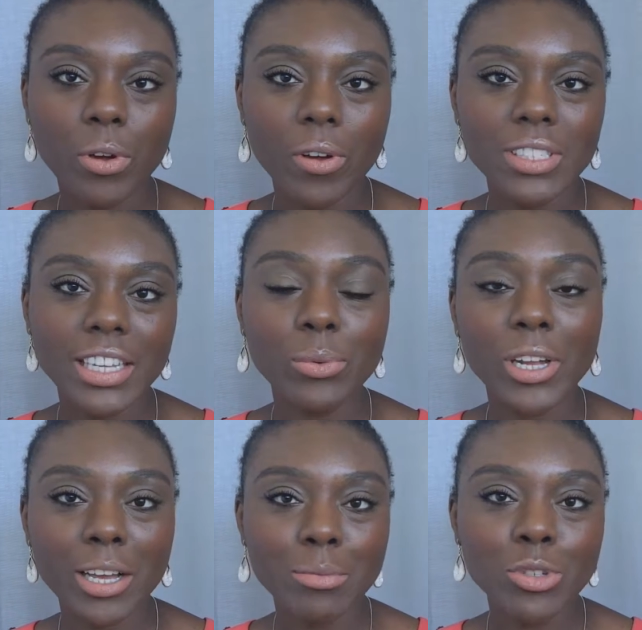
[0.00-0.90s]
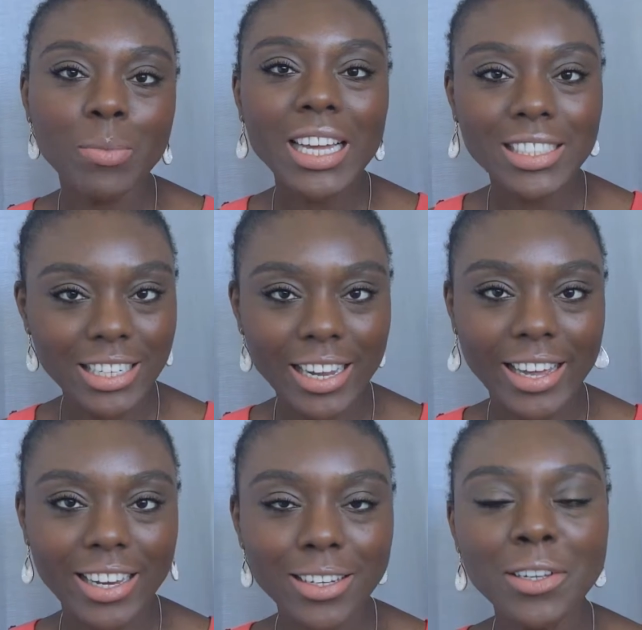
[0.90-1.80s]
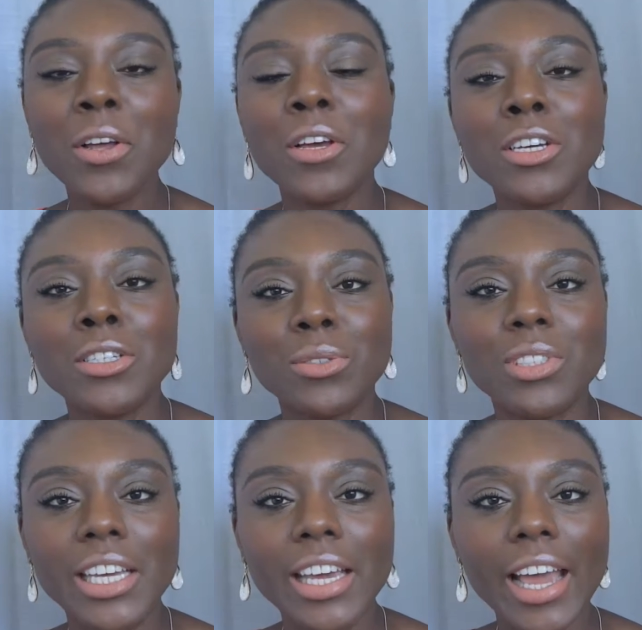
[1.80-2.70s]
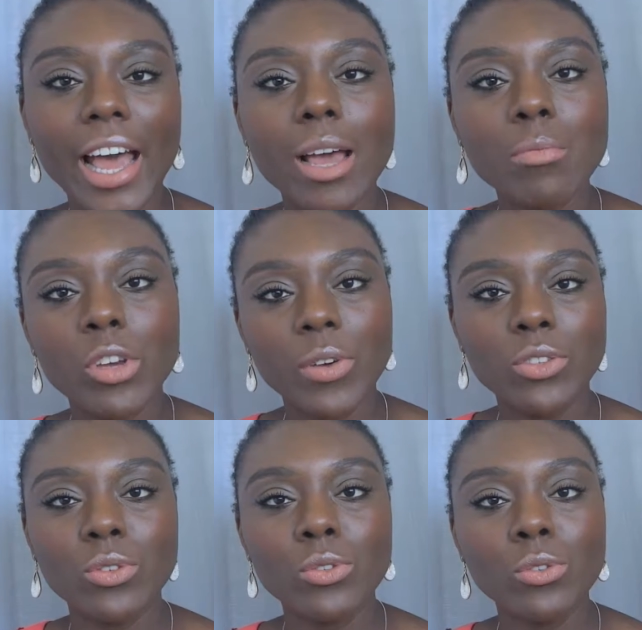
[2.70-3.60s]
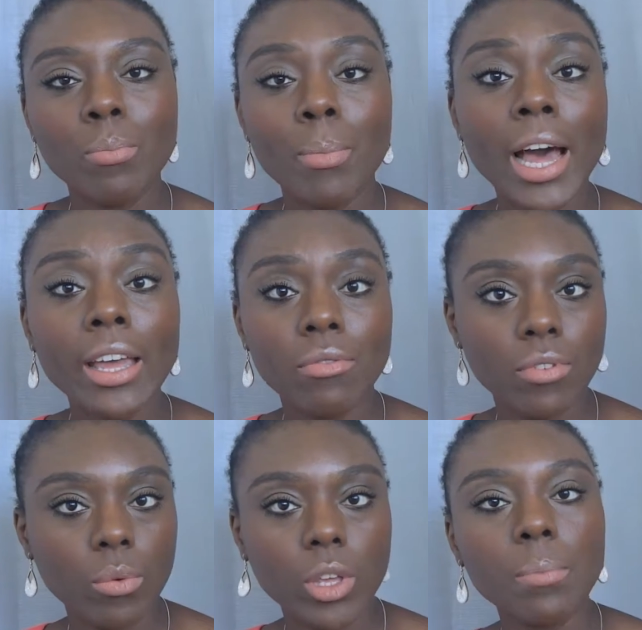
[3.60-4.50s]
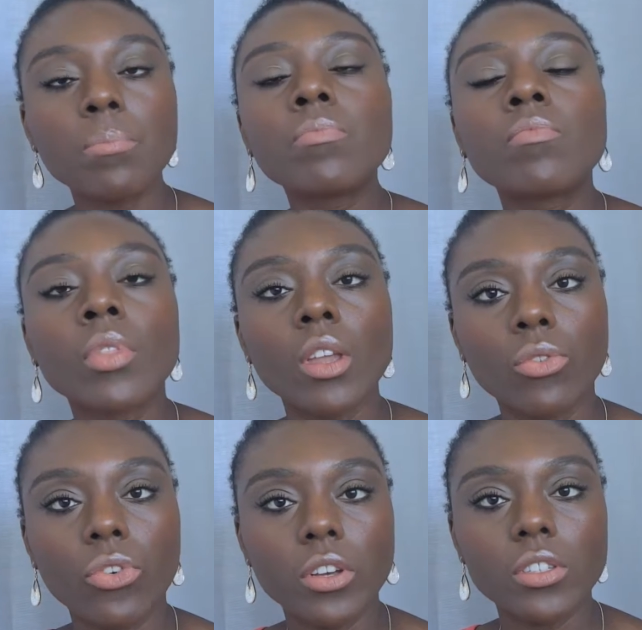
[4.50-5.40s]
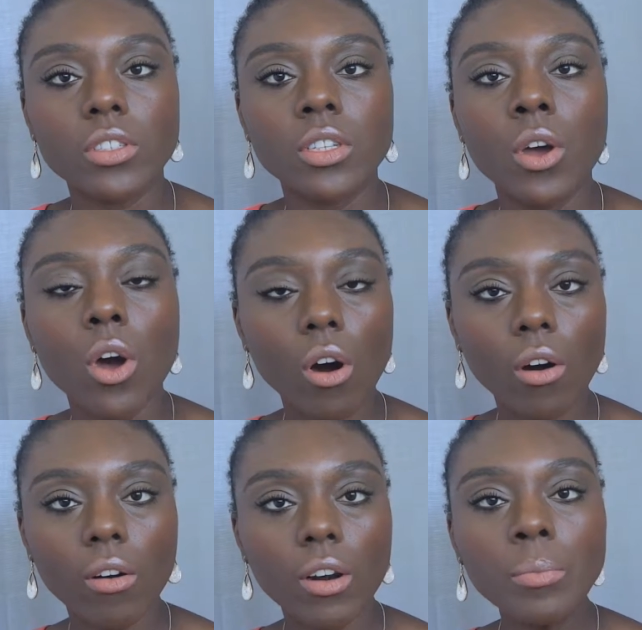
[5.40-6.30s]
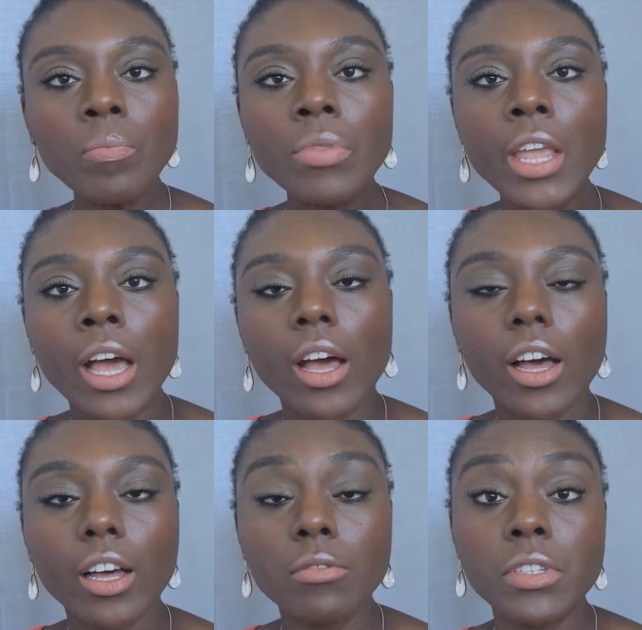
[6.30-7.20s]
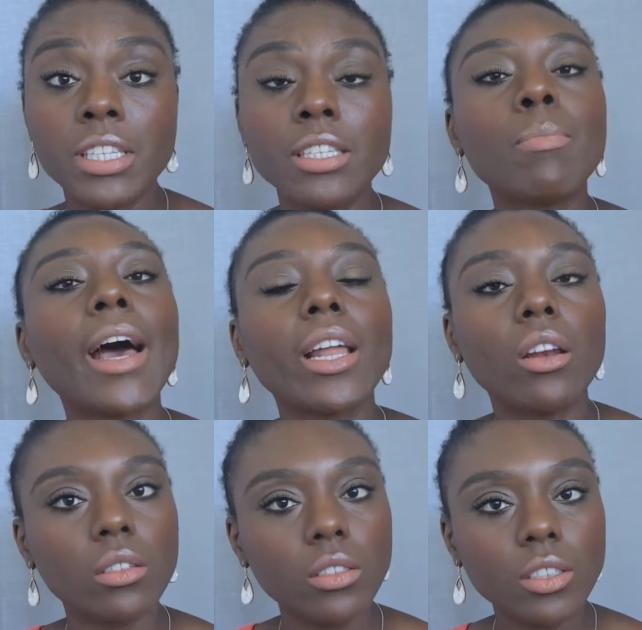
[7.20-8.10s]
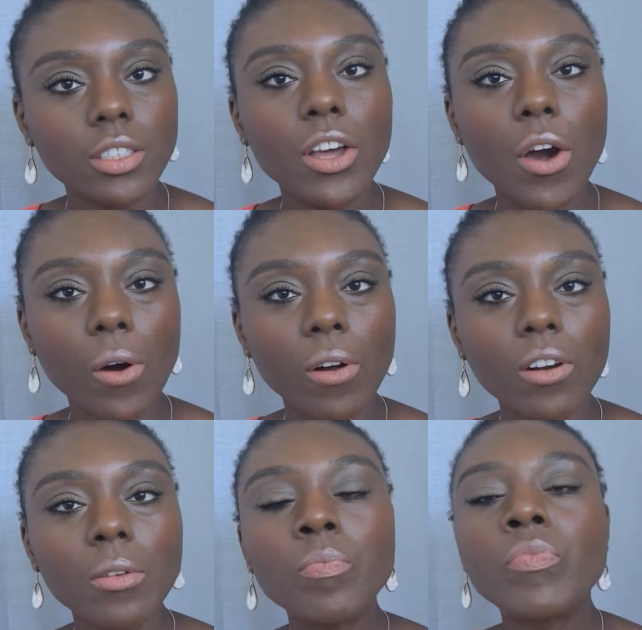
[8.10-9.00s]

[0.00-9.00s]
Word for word: Hellos and welcome to my channel. Today I am going to do my very first haul. Uh, this is my London haul.